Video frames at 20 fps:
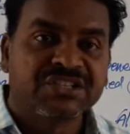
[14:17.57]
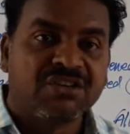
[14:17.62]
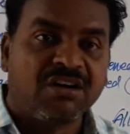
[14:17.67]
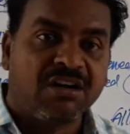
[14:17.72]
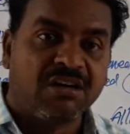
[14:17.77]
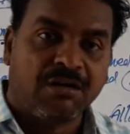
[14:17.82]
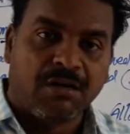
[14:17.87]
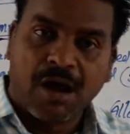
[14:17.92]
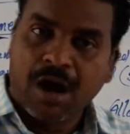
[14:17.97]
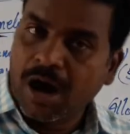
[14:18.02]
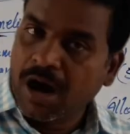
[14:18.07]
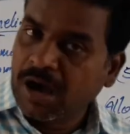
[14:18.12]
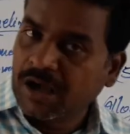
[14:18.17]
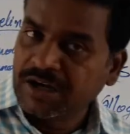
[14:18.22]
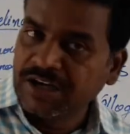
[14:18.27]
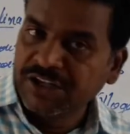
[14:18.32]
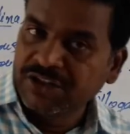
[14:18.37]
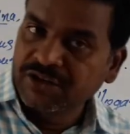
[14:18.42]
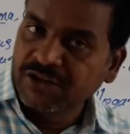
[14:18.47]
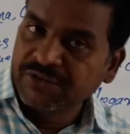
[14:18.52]
called
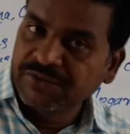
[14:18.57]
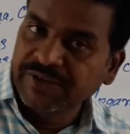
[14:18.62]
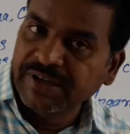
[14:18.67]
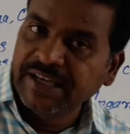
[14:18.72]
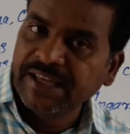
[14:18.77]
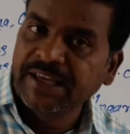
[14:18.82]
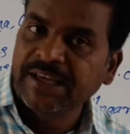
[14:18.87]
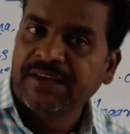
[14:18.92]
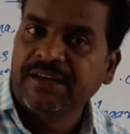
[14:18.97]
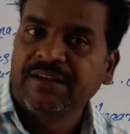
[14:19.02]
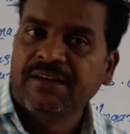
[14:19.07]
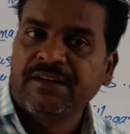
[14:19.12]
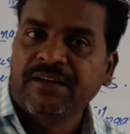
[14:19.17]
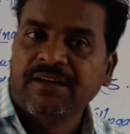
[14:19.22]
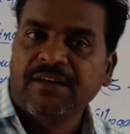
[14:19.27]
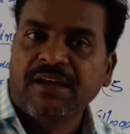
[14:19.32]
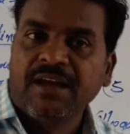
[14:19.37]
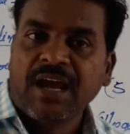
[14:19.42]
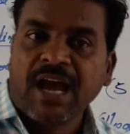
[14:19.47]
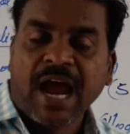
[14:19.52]

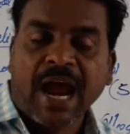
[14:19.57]
ornithophily,